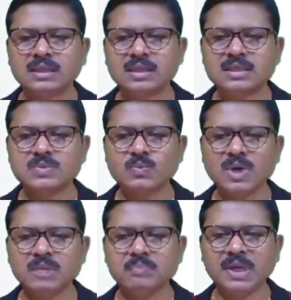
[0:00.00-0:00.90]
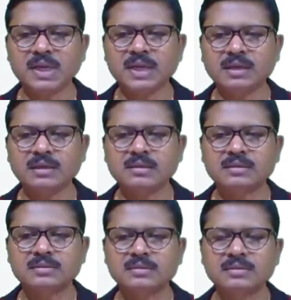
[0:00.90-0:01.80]
this is one mirror
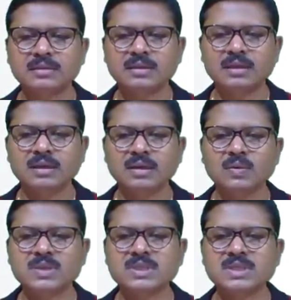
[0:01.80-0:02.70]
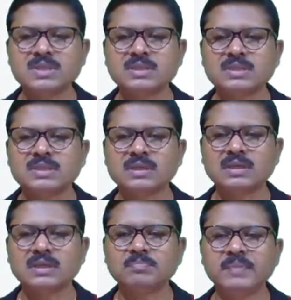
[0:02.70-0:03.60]
which is
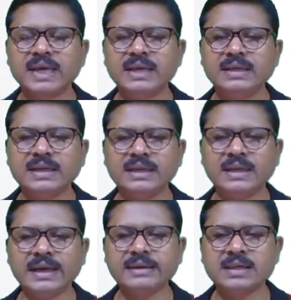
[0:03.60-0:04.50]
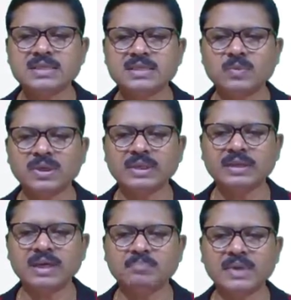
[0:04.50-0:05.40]
mechanically attached with the
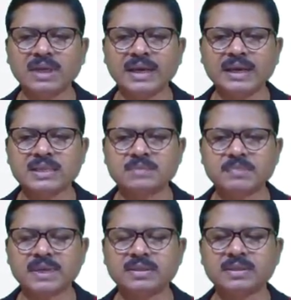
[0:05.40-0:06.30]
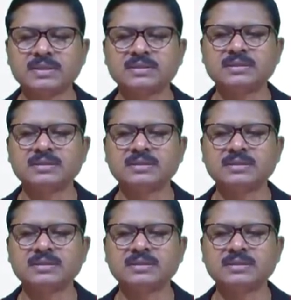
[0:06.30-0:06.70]
dumbbell arrangement.